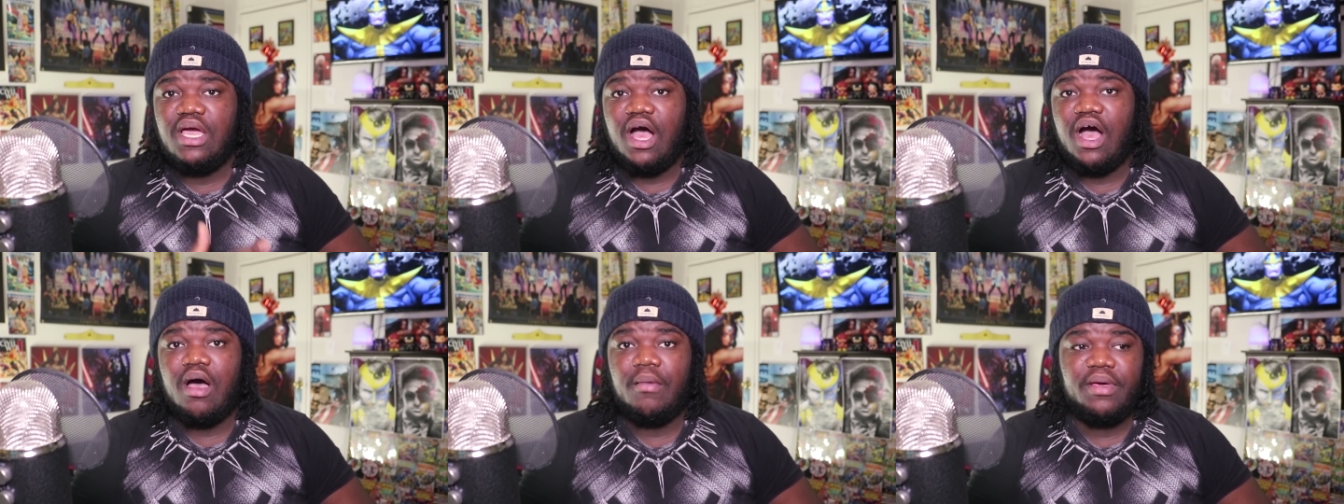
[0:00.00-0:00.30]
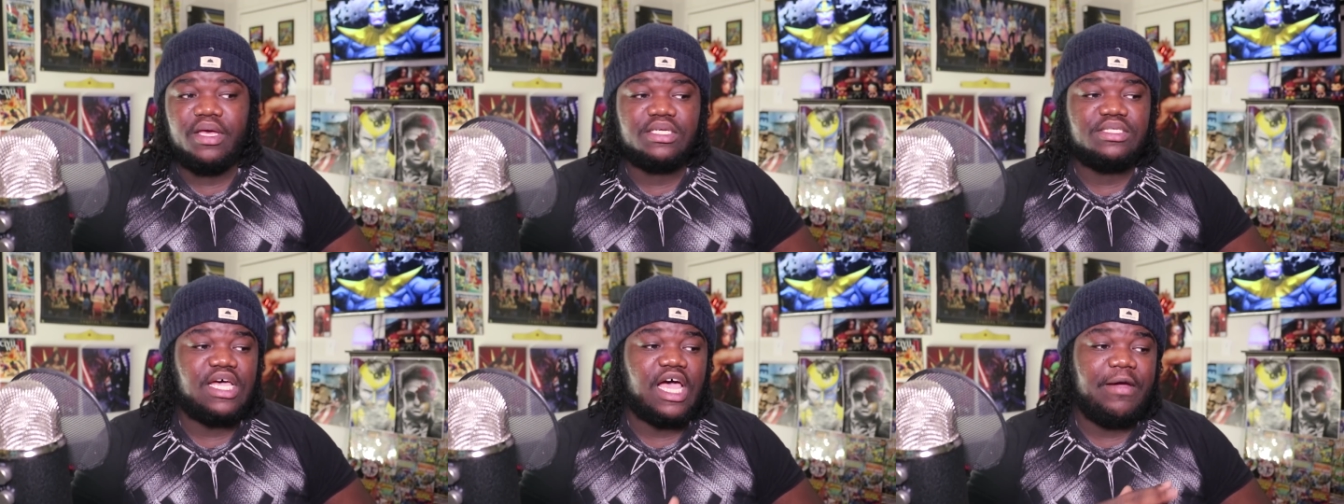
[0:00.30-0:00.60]

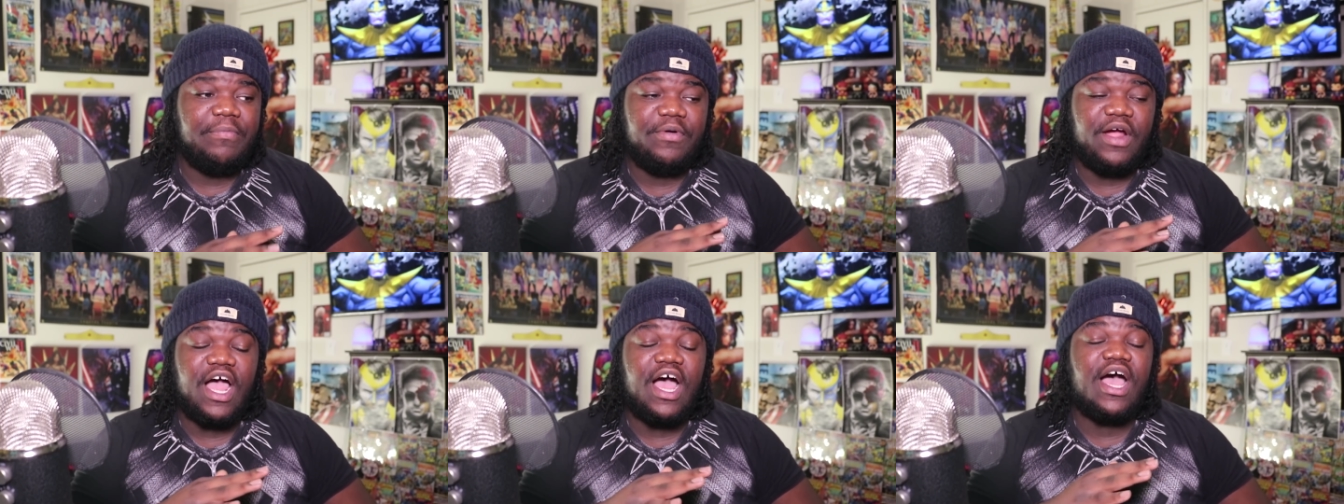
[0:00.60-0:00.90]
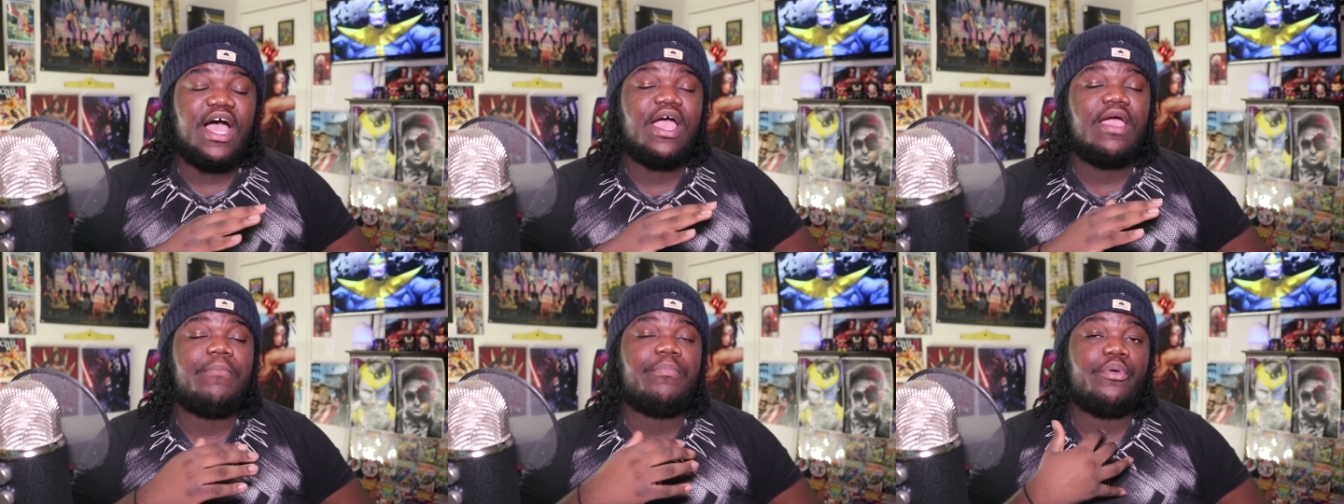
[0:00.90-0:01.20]
Comics, I,
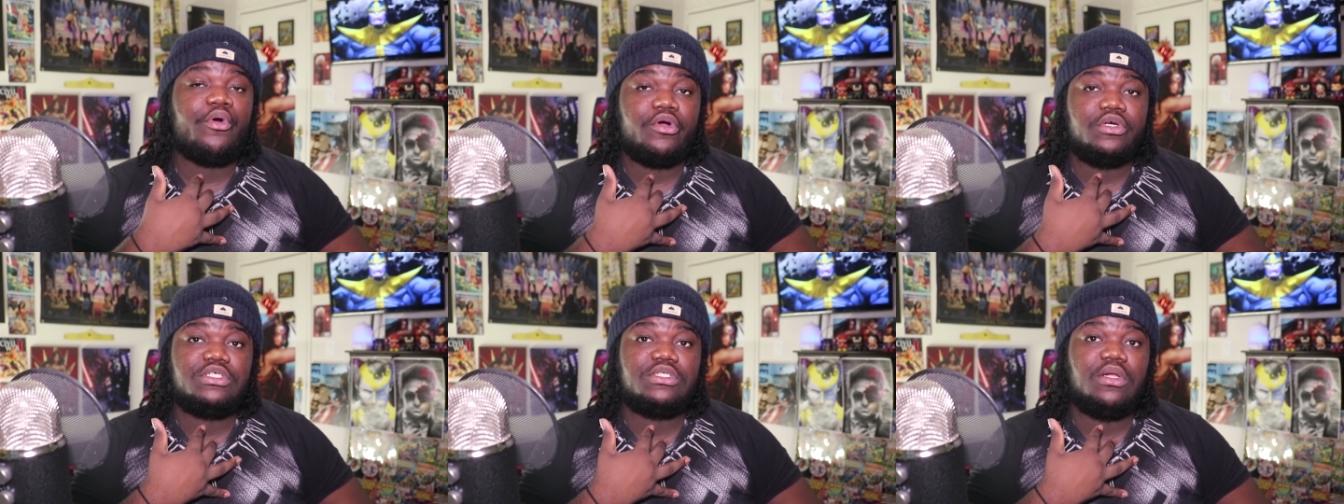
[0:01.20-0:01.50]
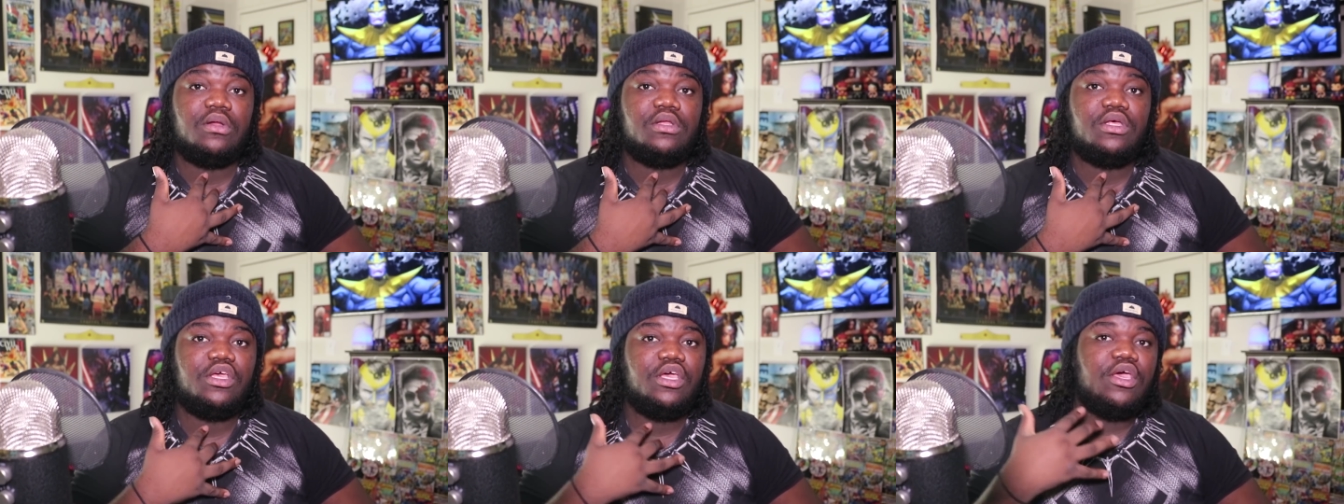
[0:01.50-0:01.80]
I
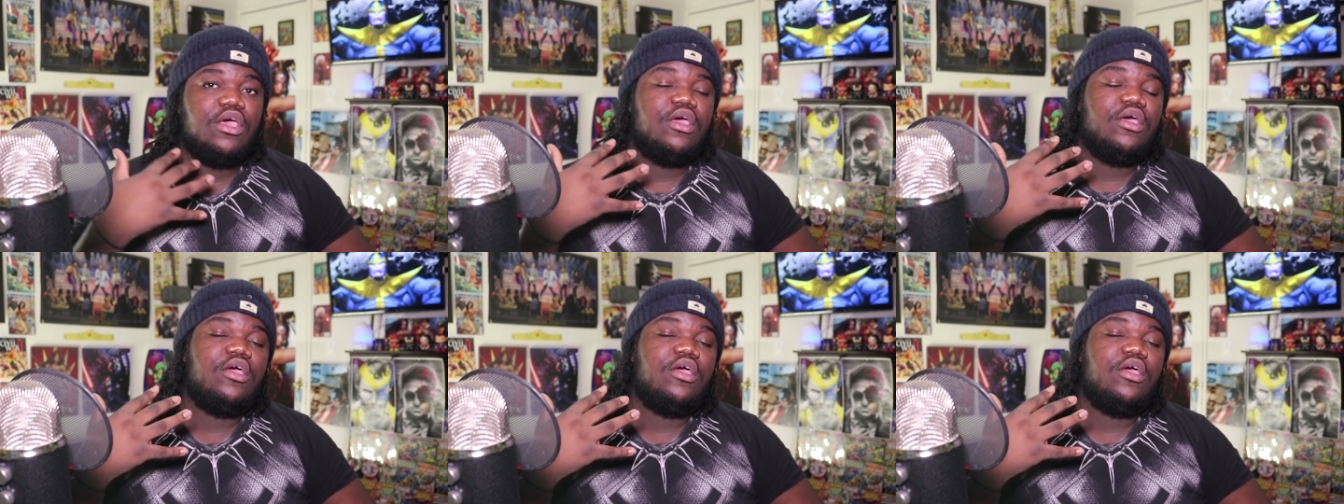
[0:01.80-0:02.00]
personally